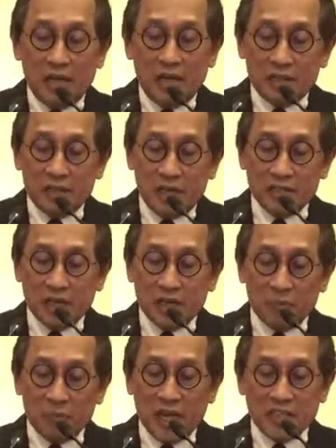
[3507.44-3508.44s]
Deng
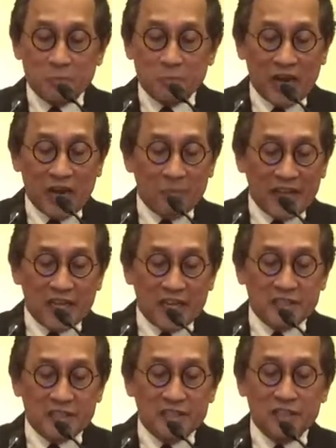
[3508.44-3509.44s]
Xiaoping's pragmatic
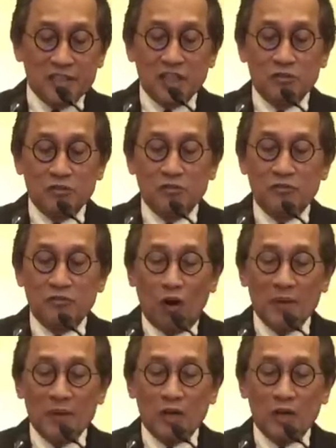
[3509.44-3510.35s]
decision to reform and